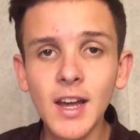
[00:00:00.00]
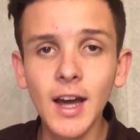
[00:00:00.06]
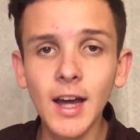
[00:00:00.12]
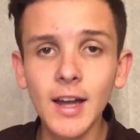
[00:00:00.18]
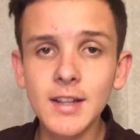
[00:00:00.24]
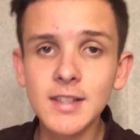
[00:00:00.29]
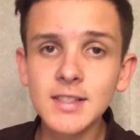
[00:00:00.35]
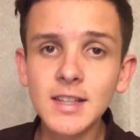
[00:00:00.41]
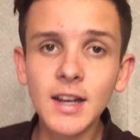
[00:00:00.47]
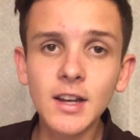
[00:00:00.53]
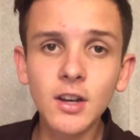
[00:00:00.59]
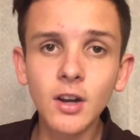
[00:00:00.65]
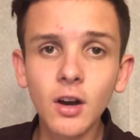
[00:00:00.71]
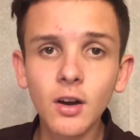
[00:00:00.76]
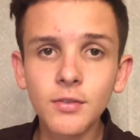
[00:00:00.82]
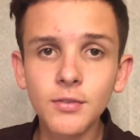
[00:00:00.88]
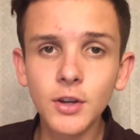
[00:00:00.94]
and the second
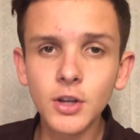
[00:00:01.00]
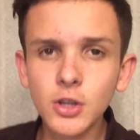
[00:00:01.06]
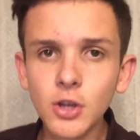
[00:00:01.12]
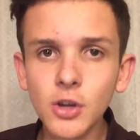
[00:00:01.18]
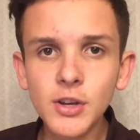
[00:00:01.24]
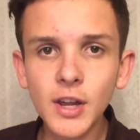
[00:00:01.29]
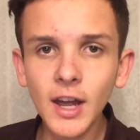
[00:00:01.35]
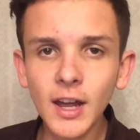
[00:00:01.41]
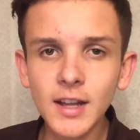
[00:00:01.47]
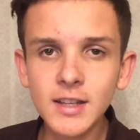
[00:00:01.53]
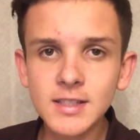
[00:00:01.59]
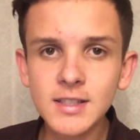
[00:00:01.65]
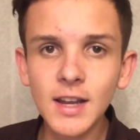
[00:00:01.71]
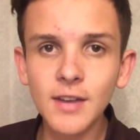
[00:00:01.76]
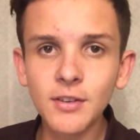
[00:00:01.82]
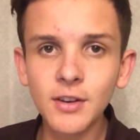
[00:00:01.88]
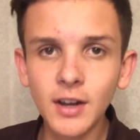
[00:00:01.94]
half a good
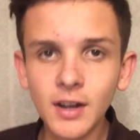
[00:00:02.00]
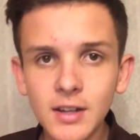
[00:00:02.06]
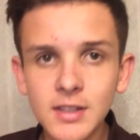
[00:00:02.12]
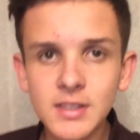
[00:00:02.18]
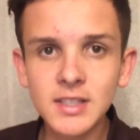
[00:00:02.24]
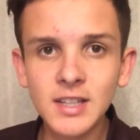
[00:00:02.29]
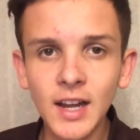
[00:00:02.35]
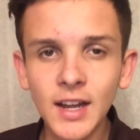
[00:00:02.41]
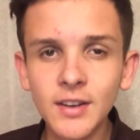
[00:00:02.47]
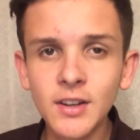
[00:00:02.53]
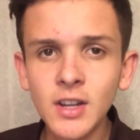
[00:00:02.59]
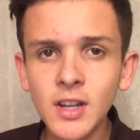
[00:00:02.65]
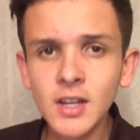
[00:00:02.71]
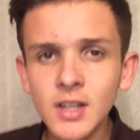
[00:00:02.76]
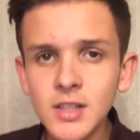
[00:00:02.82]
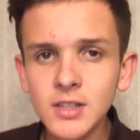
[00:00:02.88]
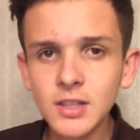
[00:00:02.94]
7 out of 10.
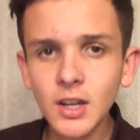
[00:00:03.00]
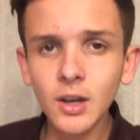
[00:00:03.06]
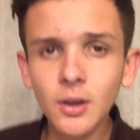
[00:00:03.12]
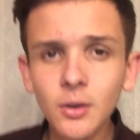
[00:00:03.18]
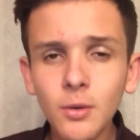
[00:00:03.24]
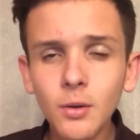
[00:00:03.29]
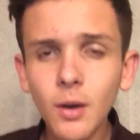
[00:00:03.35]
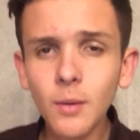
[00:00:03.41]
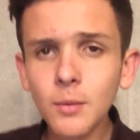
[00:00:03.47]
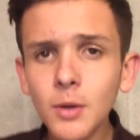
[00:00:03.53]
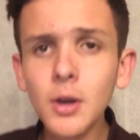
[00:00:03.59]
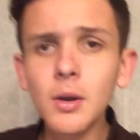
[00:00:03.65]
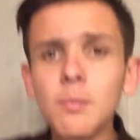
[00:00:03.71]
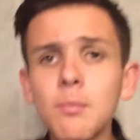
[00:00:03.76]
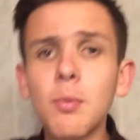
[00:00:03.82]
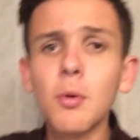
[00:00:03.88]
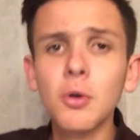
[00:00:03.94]
So I'm going
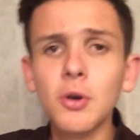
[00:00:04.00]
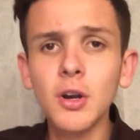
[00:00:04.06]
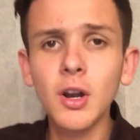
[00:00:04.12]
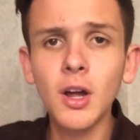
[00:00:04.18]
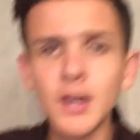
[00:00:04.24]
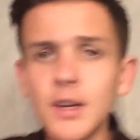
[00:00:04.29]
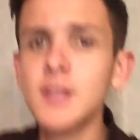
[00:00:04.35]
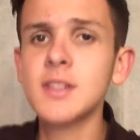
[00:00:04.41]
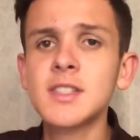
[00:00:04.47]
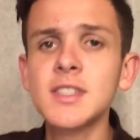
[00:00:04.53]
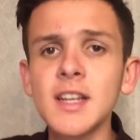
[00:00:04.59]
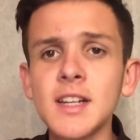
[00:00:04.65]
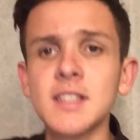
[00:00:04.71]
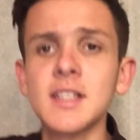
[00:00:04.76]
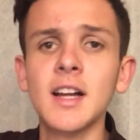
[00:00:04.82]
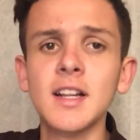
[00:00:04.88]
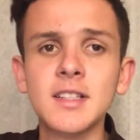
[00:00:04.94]
to borderline
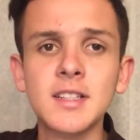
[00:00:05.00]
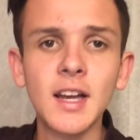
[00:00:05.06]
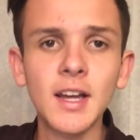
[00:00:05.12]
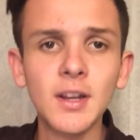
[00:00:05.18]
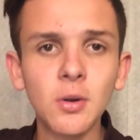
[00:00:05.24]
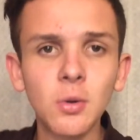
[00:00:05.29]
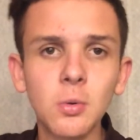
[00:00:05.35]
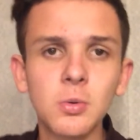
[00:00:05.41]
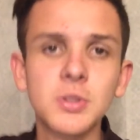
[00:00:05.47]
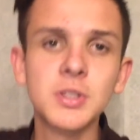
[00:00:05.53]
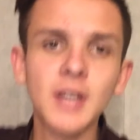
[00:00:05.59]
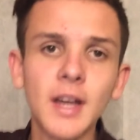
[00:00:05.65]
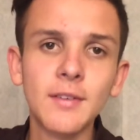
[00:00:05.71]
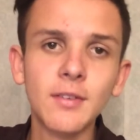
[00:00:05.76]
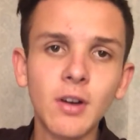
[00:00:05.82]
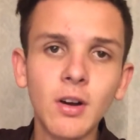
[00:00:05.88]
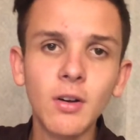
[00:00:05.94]
6 out of 10
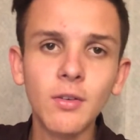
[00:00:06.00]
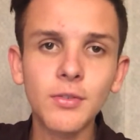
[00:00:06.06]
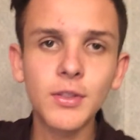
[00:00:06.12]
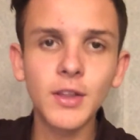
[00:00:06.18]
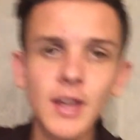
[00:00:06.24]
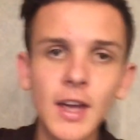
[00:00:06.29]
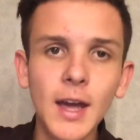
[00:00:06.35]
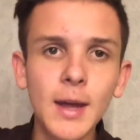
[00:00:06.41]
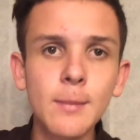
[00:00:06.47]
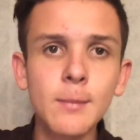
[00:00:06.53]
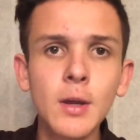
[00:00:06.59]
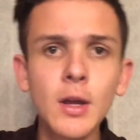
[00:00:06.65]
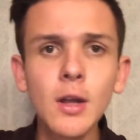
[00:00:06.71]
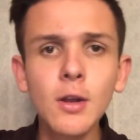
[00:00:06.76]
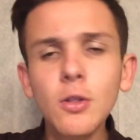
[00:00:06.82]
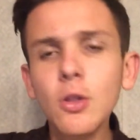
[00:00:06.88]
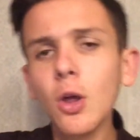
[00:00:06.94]
altogether off the game.
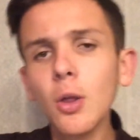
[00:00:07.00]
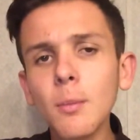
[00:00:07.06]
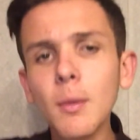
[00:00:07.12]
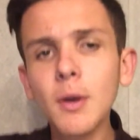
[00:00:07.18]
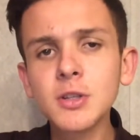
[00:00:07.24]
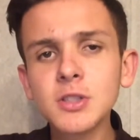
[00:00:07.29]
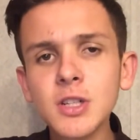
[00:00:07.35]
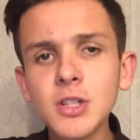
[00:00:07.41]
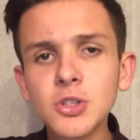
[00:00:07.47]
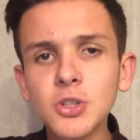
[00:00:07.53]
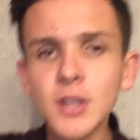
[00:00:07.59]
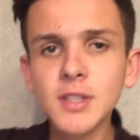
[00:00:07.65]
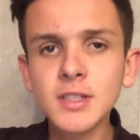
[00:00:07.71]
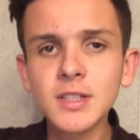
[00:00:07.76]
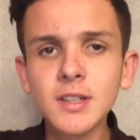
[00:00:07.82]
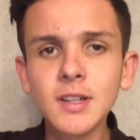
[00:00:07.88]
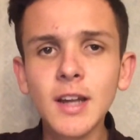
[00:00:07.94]
Not the most
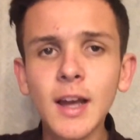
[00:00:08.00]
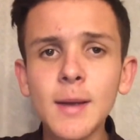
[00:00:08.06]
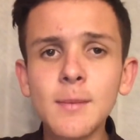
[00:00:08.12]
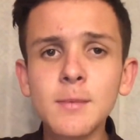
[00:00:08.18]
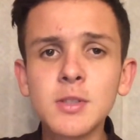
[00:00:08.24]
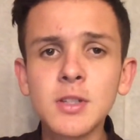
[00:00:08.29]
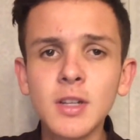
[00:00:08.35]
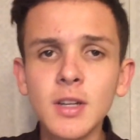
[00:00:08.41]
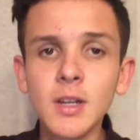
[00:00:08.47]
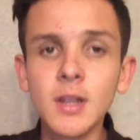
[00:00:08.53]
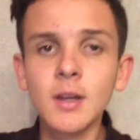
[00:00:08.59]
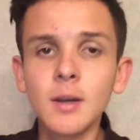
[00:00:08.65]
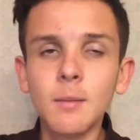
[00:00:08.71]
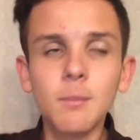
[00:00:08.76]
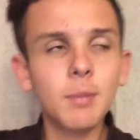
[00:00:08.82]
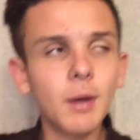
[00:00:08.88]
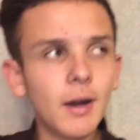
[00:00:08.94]
interesting games,
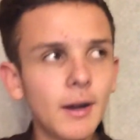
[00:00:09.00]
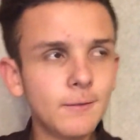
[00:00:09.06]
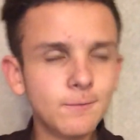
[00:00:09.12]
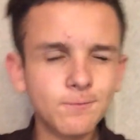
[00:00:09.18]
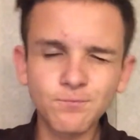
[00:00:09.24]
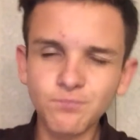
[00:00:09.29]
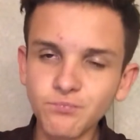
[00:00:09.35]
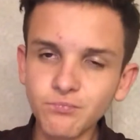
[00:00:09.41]
but